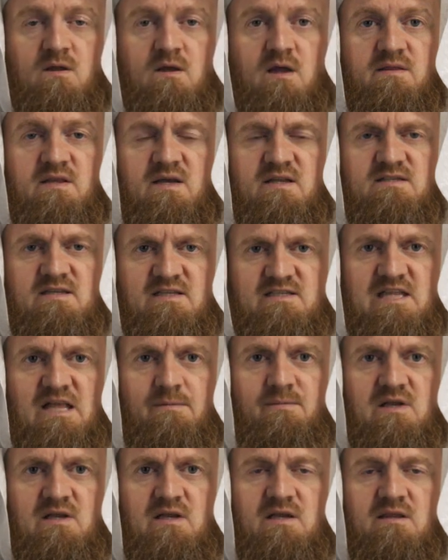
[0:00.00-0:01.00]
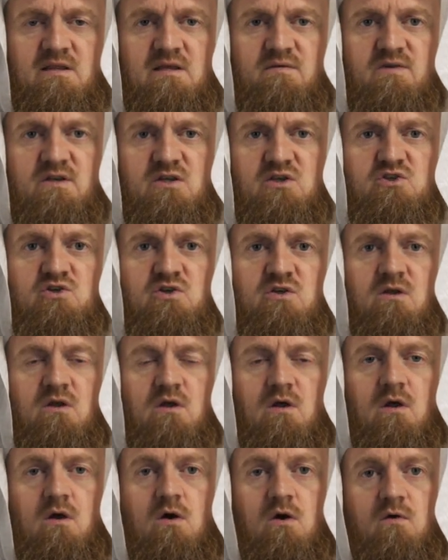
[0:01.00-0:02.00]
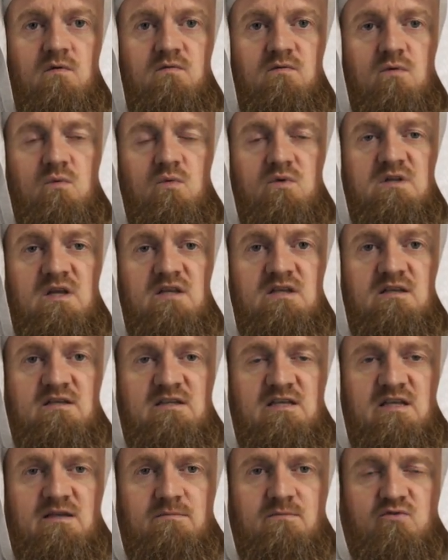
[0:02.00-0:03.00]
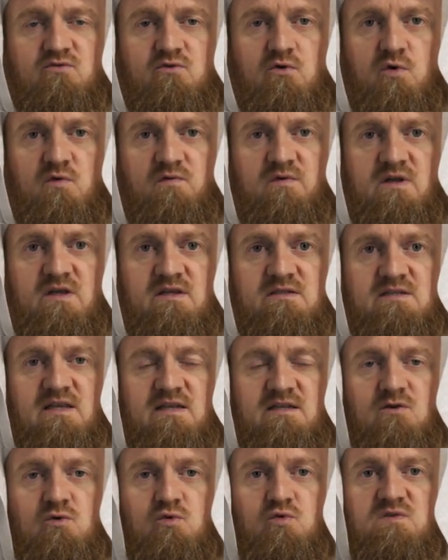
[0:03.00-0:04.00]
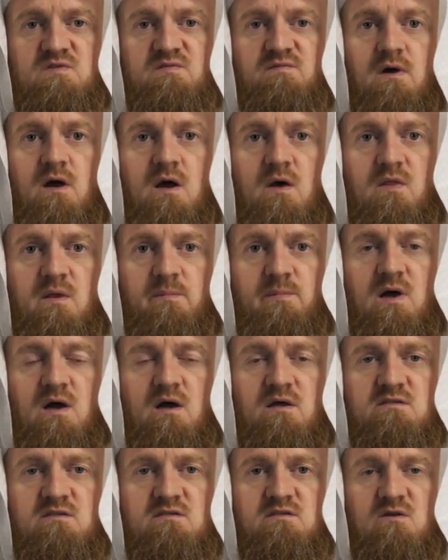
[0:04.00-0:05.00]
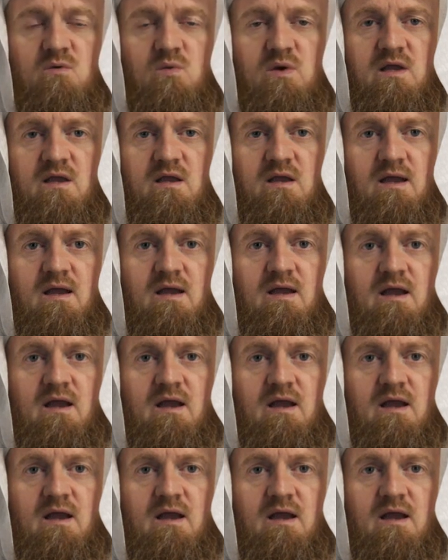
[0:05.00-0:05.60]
And that is Islamically a definition of what a yatim or an orphan is, that whose father passes away